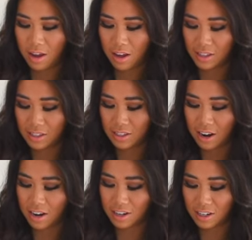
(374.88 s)
it's
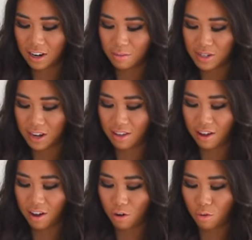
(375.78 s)
starting to come
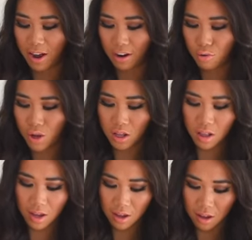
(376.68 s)
together quite
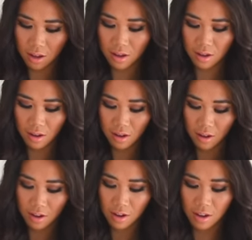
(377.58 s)
quickly.
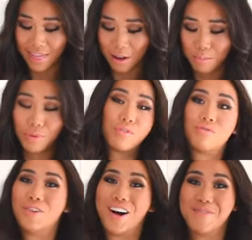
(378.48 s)
And that
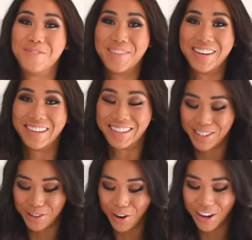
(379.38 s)
beautiful almond meal is
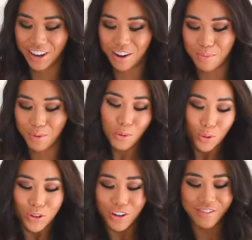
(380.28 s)
soaking up
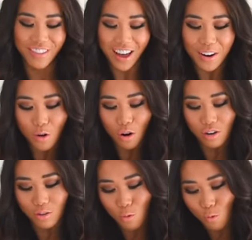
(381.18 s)
all of that
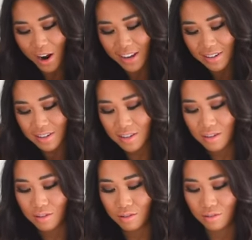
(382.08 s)

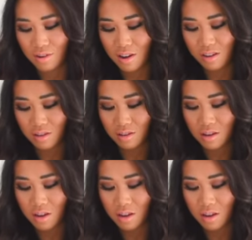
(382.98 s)
wet goodness.